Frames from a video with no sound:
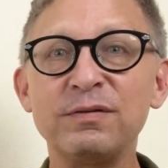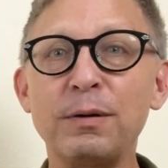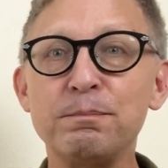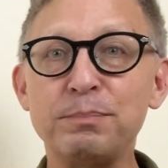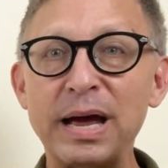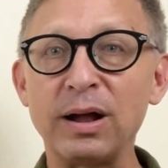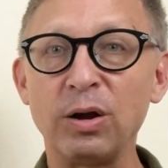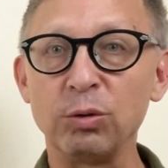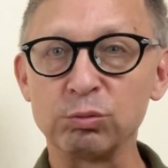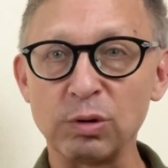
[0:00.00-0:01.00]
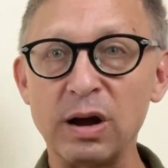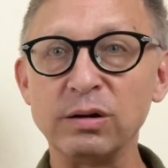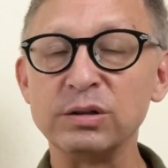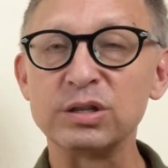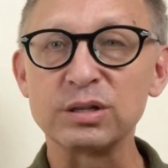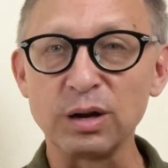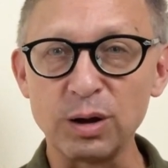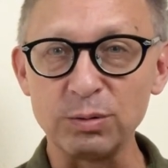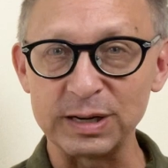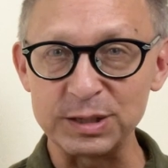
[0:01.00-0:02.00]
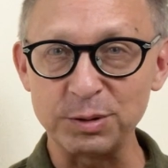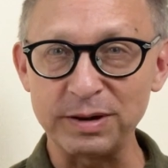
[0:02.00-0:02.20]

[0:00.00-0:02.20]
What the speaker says: of a bell rung slowly to